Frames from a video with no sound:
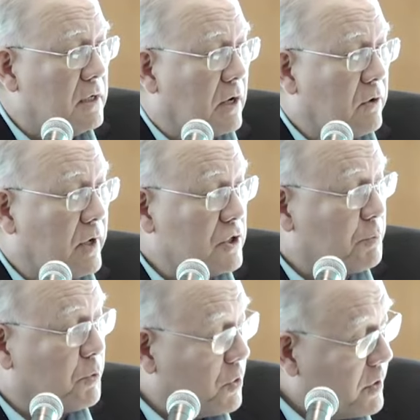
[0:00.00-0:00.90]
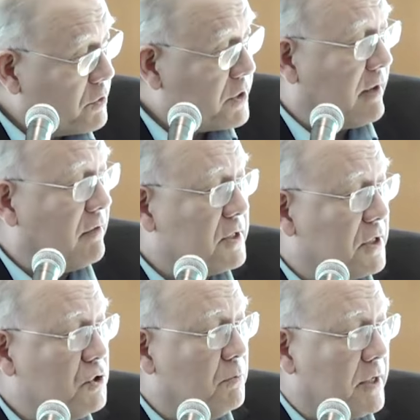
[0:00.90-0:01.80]
not only entrepreneurial talent,
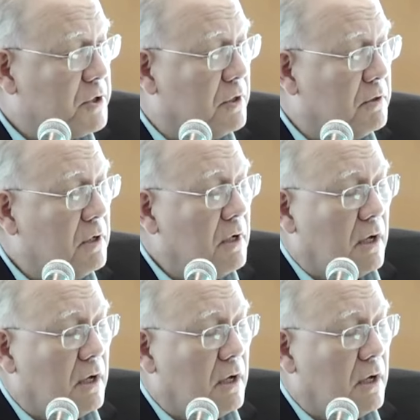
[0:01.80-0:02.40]
as you mentioned,